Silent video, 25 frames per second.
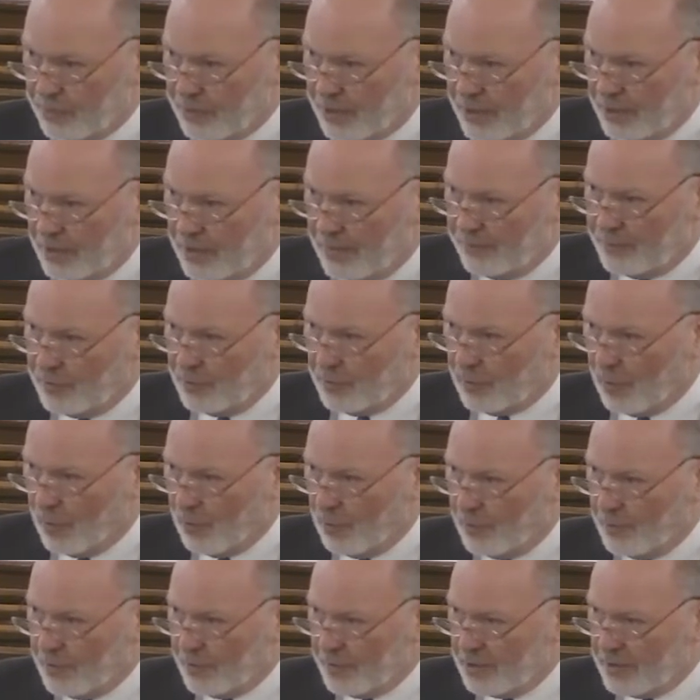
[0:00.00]
that give you
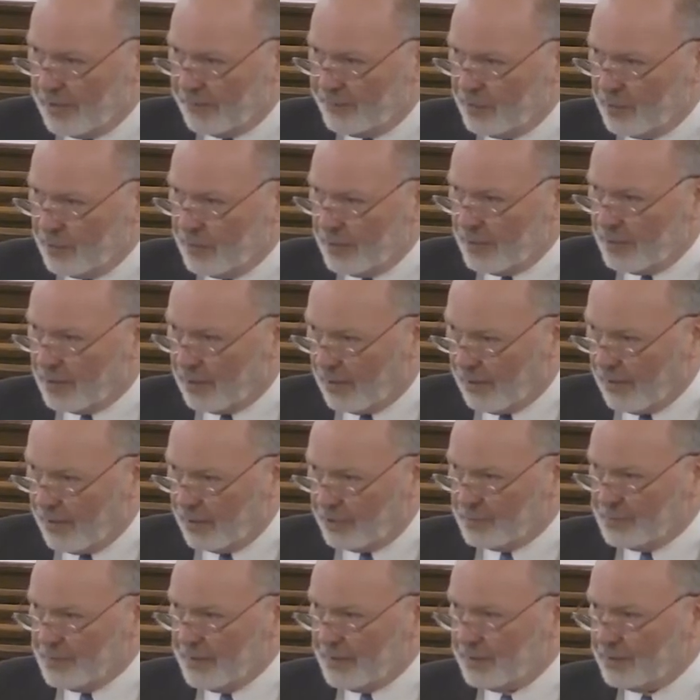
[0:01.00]
hope and give you
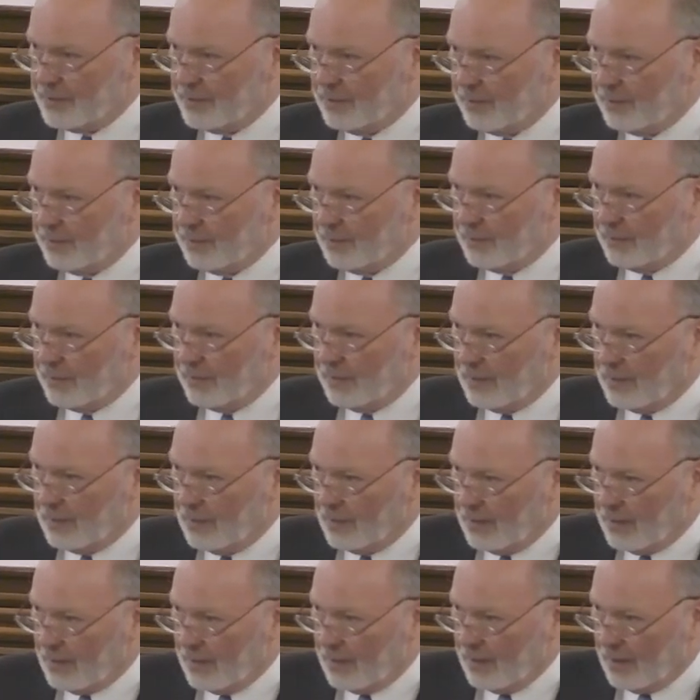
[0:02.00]
encouragement?
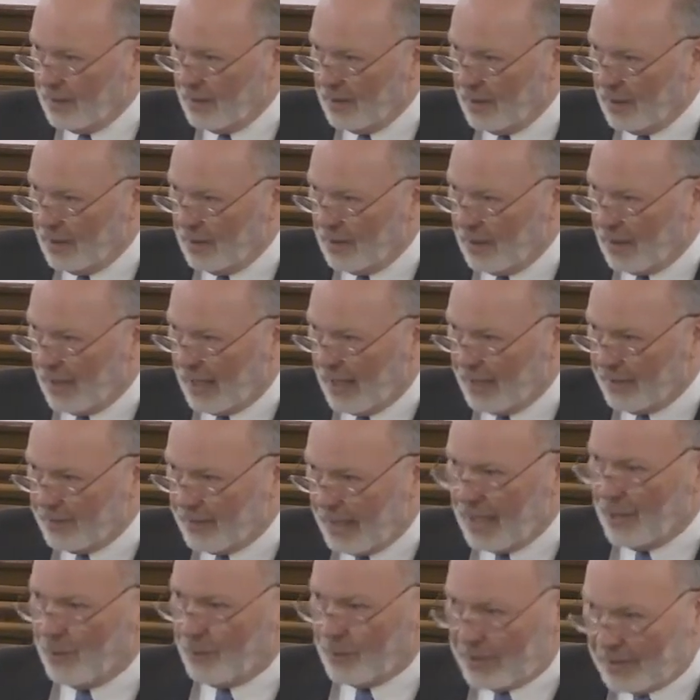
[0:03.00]
I,
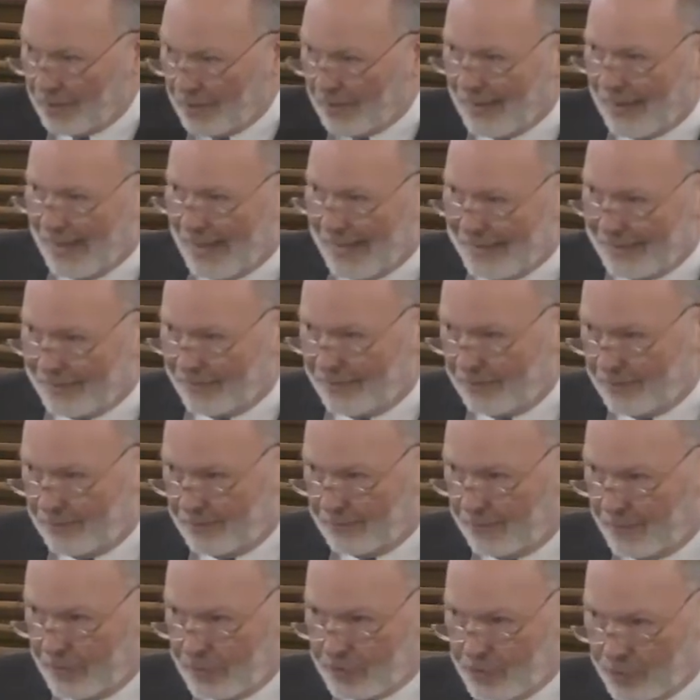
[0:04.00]
I would like,
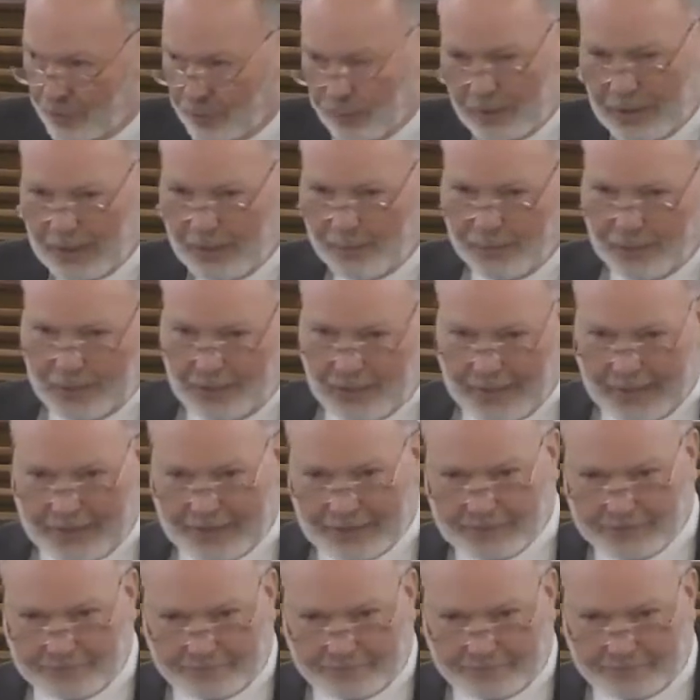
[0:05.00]
this is what I would like